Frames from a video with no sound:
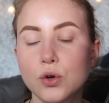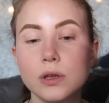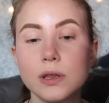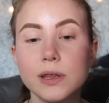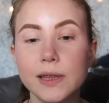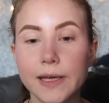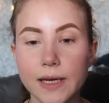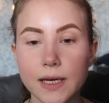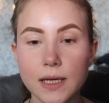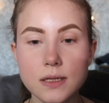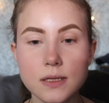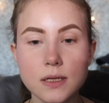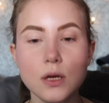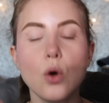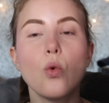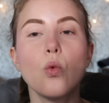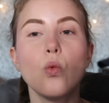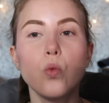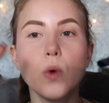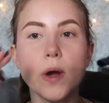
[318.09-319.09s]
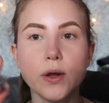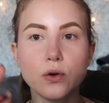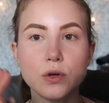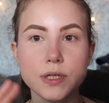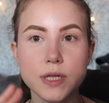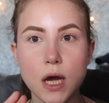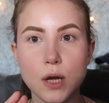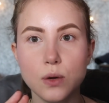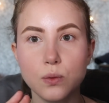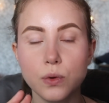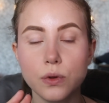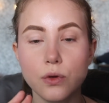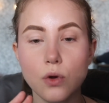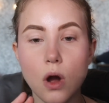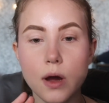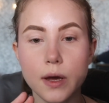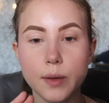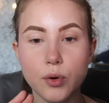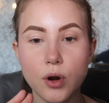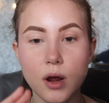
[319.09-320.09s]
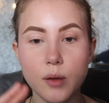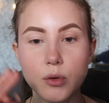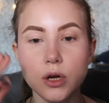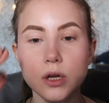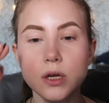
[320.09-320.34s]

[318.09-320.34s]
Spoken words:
lid when you're done with your eye primer,